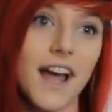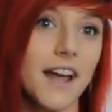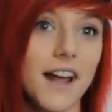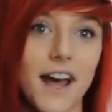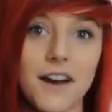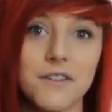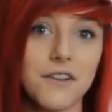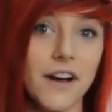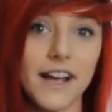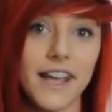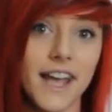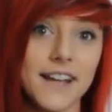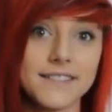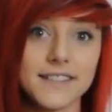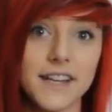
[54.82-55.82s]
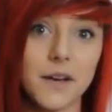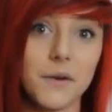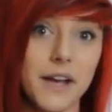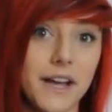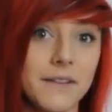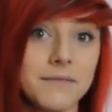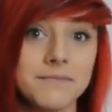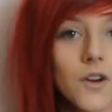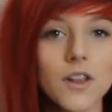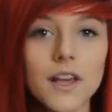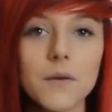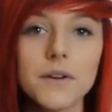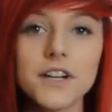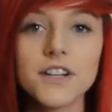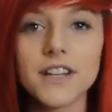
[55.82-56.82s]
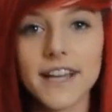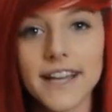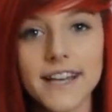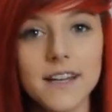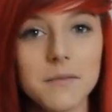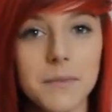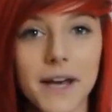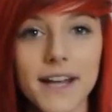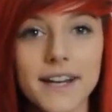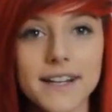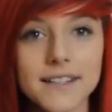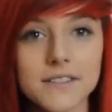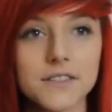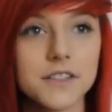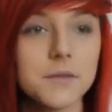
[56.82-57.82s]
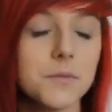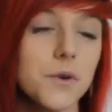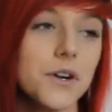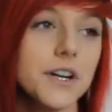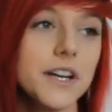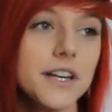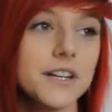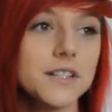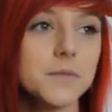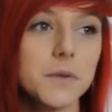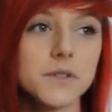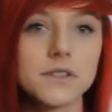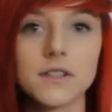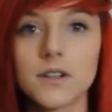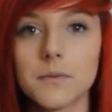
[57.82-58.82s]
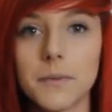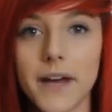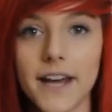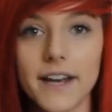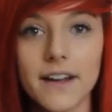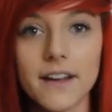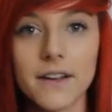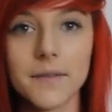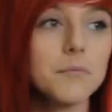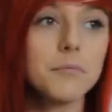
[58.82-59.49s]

I don't know, I can't stay away. Or like when you're laying in bed and it's 3 in the morning and you're supposed to go to bed,